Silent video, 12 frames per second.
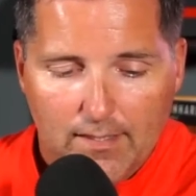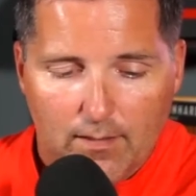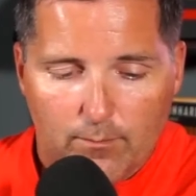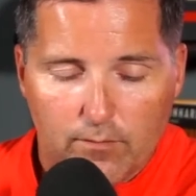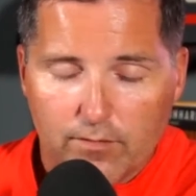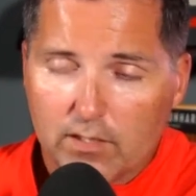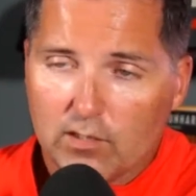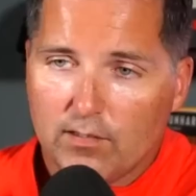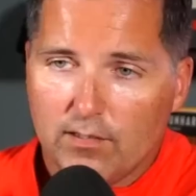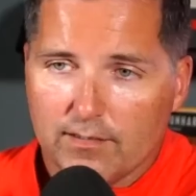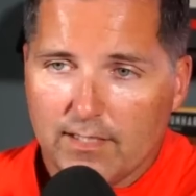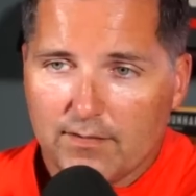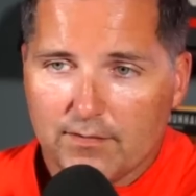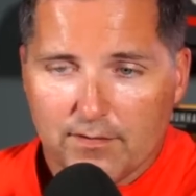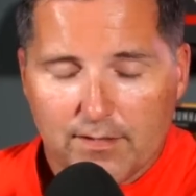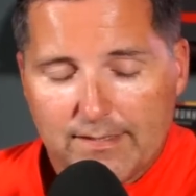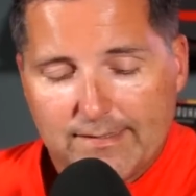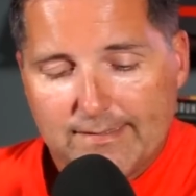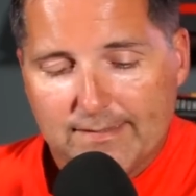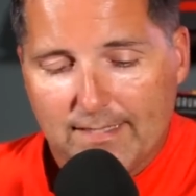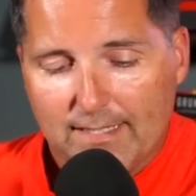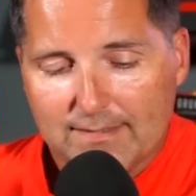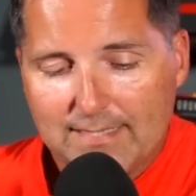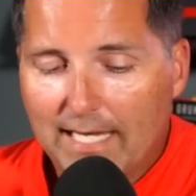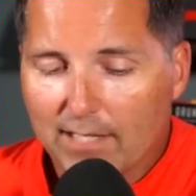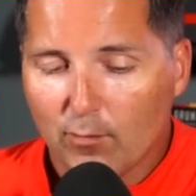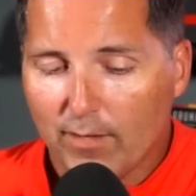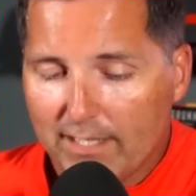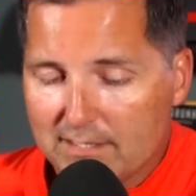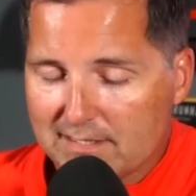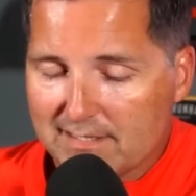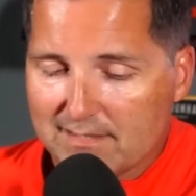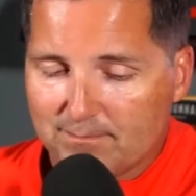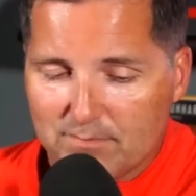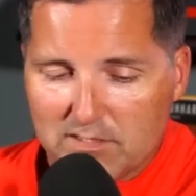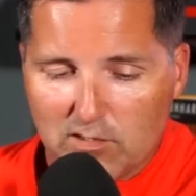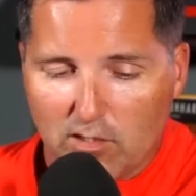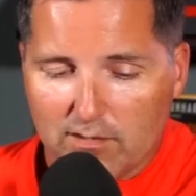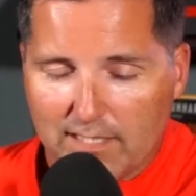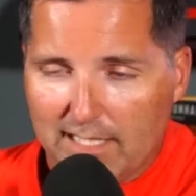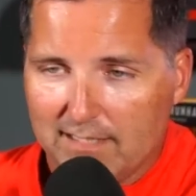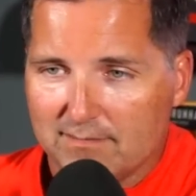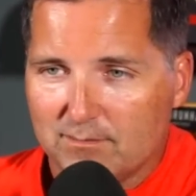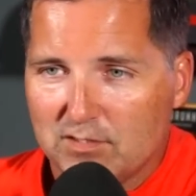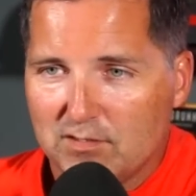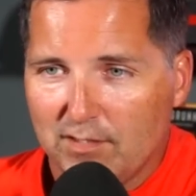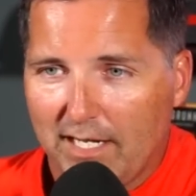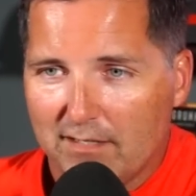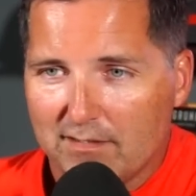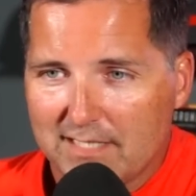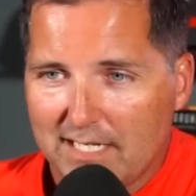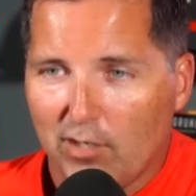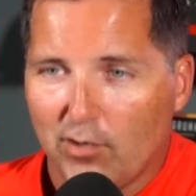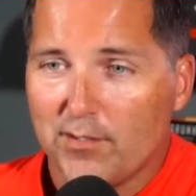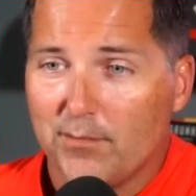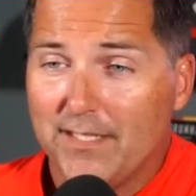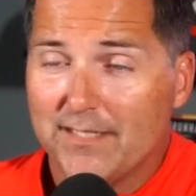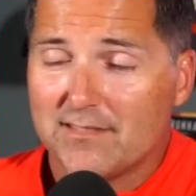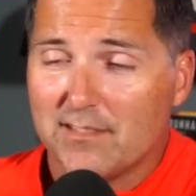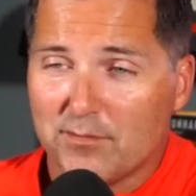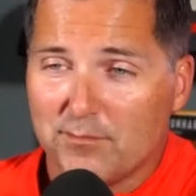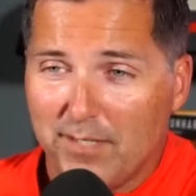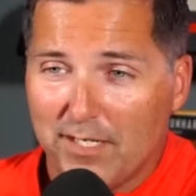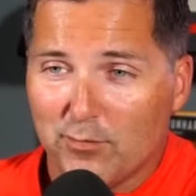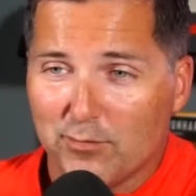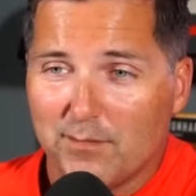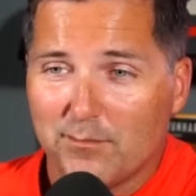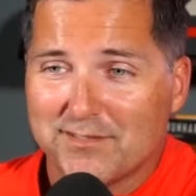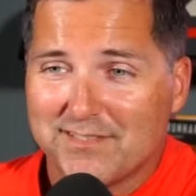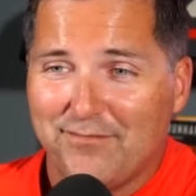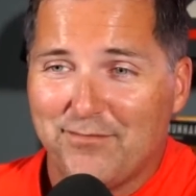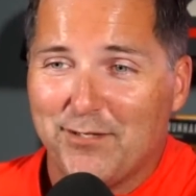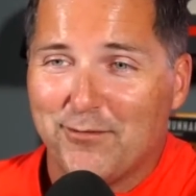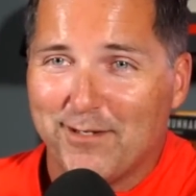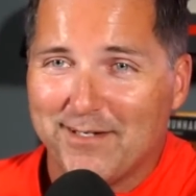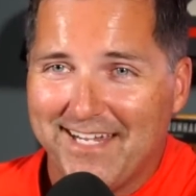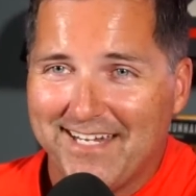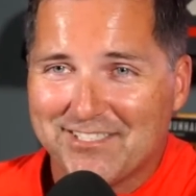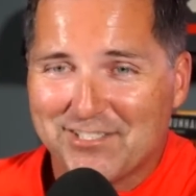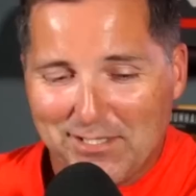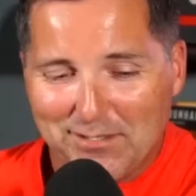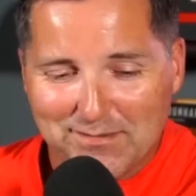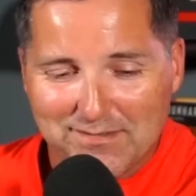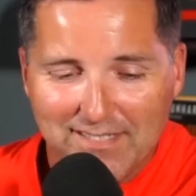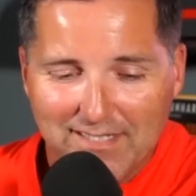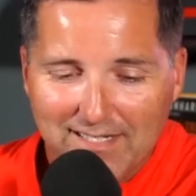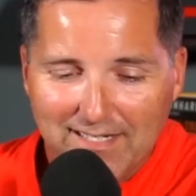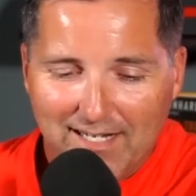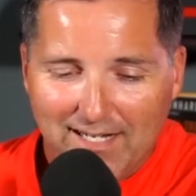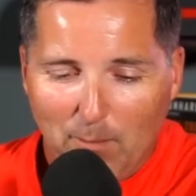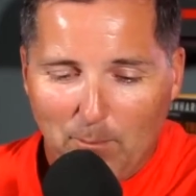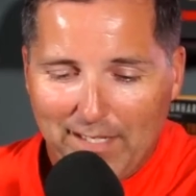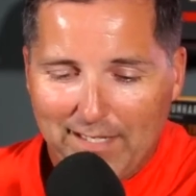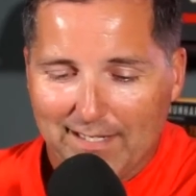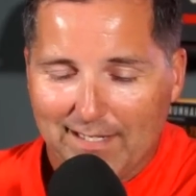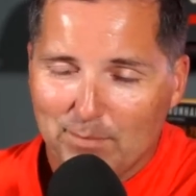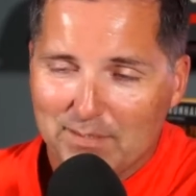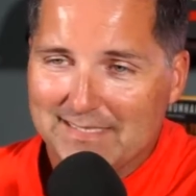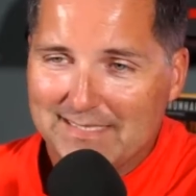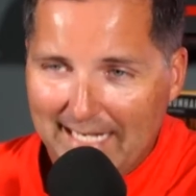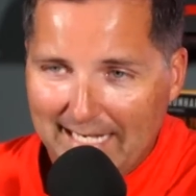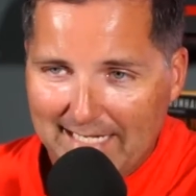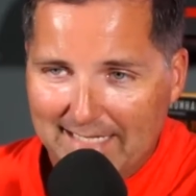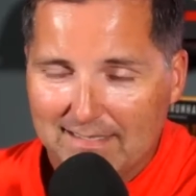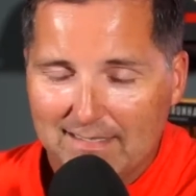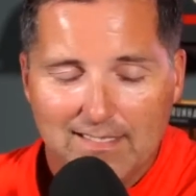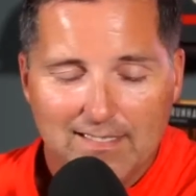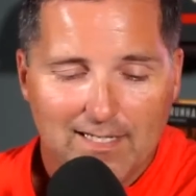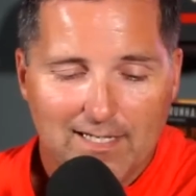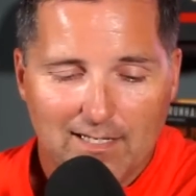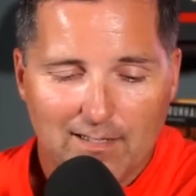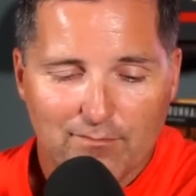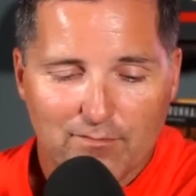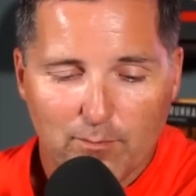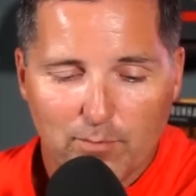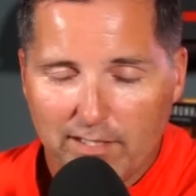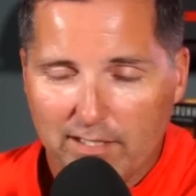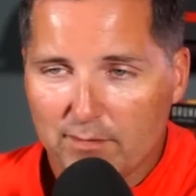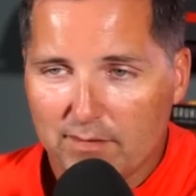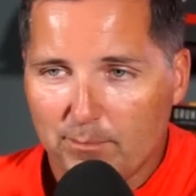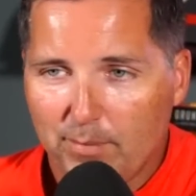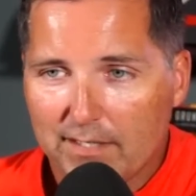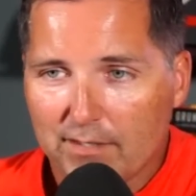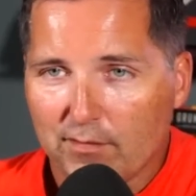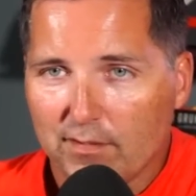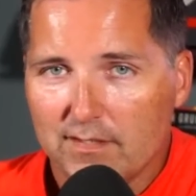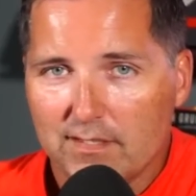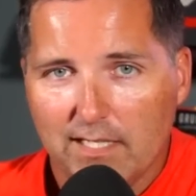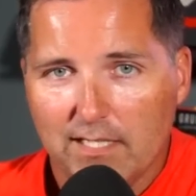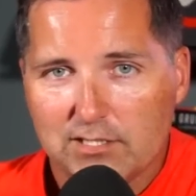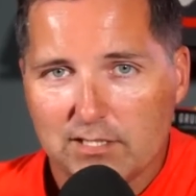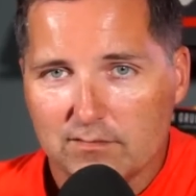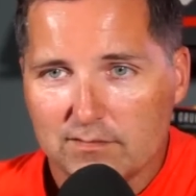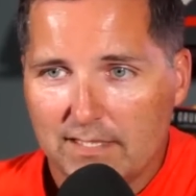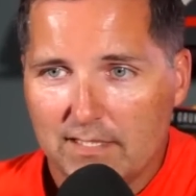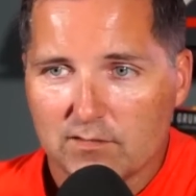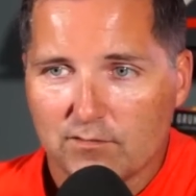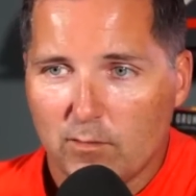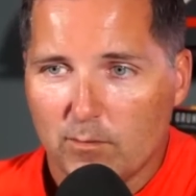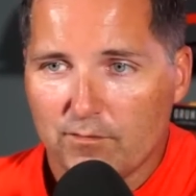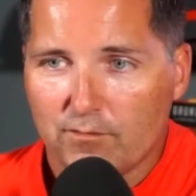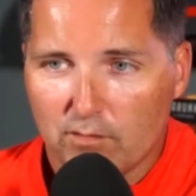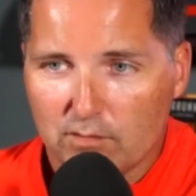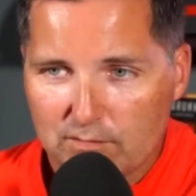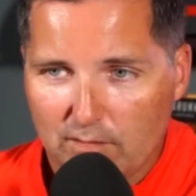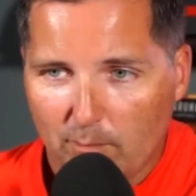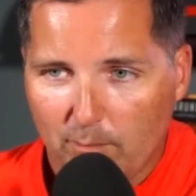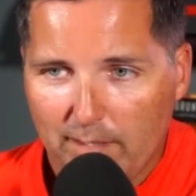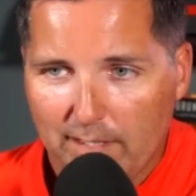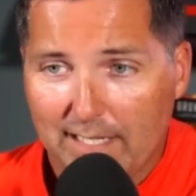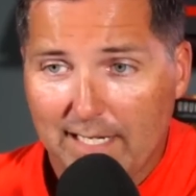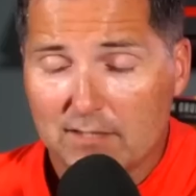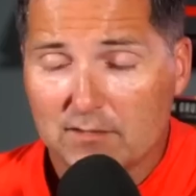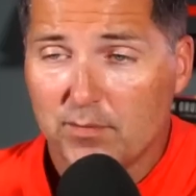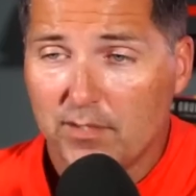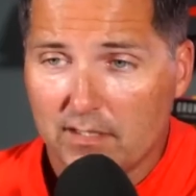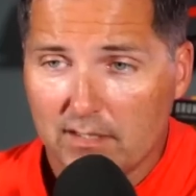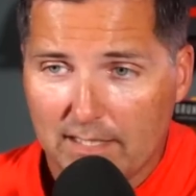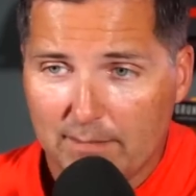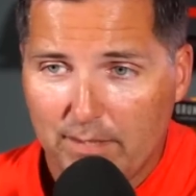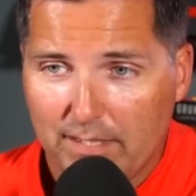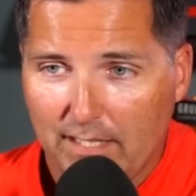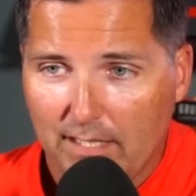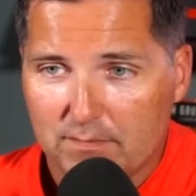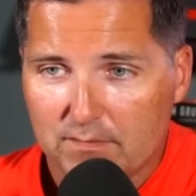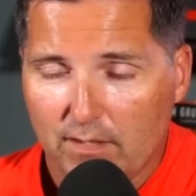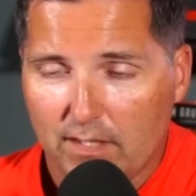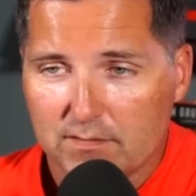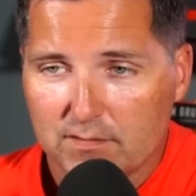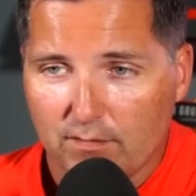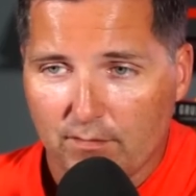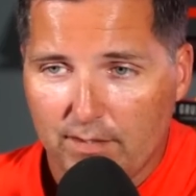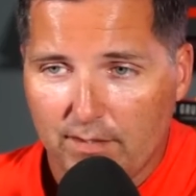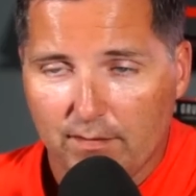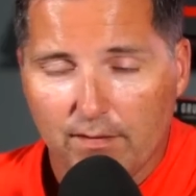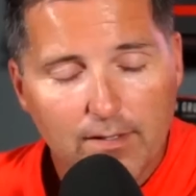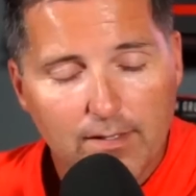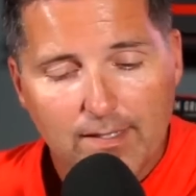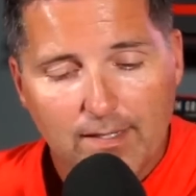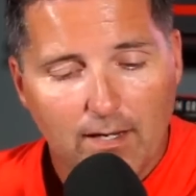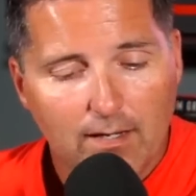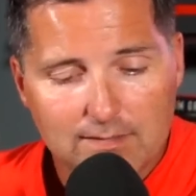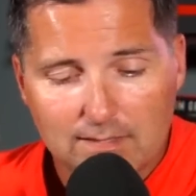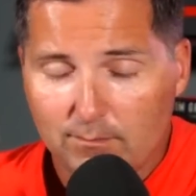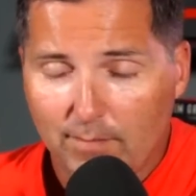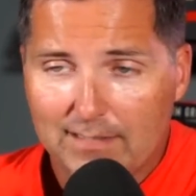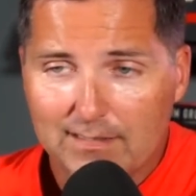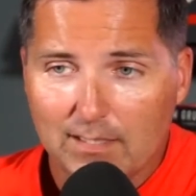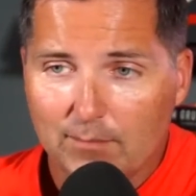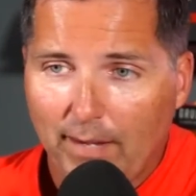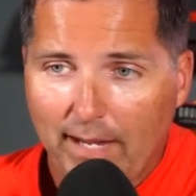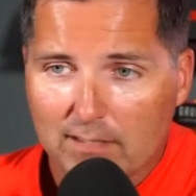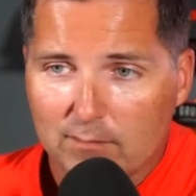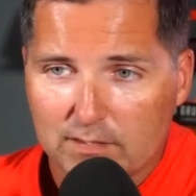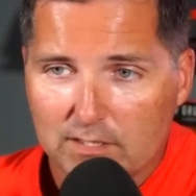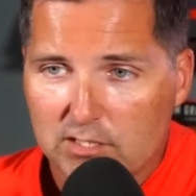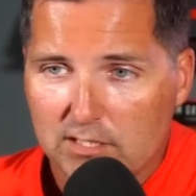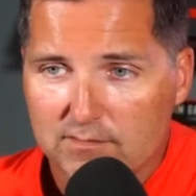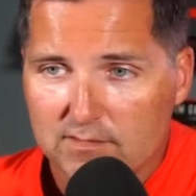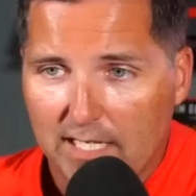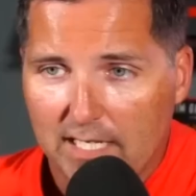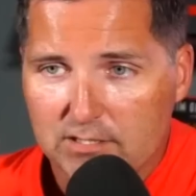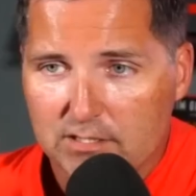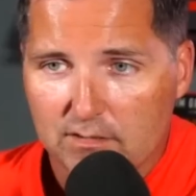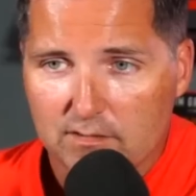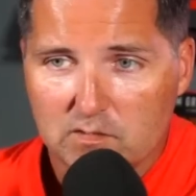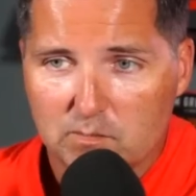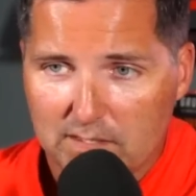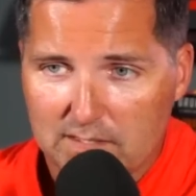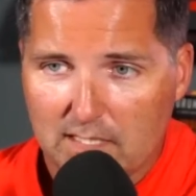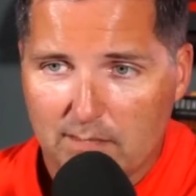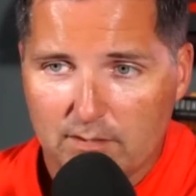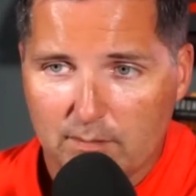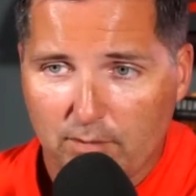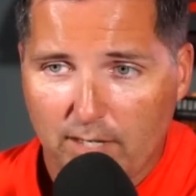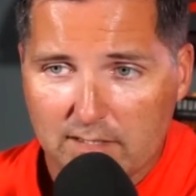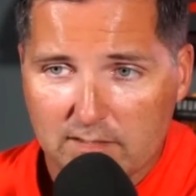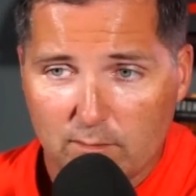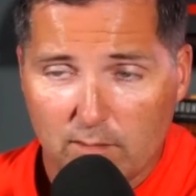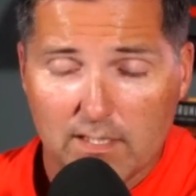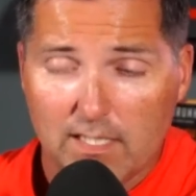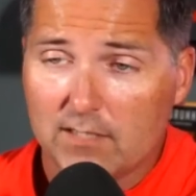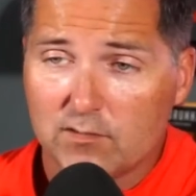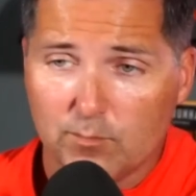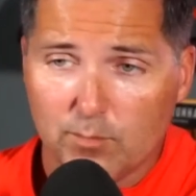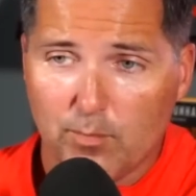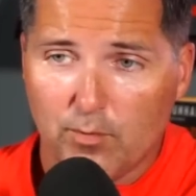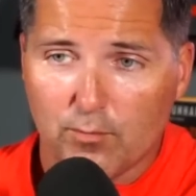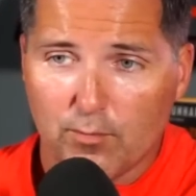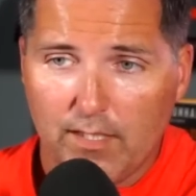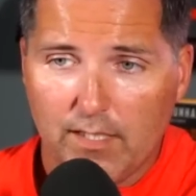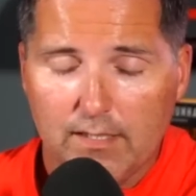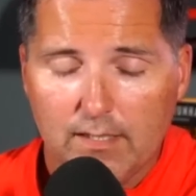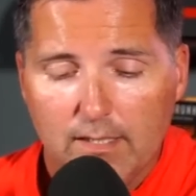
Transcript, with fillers: Moving along, another uh, takeaway just because Sawin kind of stood out. it's kind of hard to miss. Number big old number 71, Danny Shelton, uh, picking up a sack. Um, for a player with the pedigree that Danny Shelton did as a former first round pick, a guy who's played in a lot of big games throughout his career, uh, didn't make the impact with the Chiefs last year. He spent time on the practice squad, got a Super Bowl ring.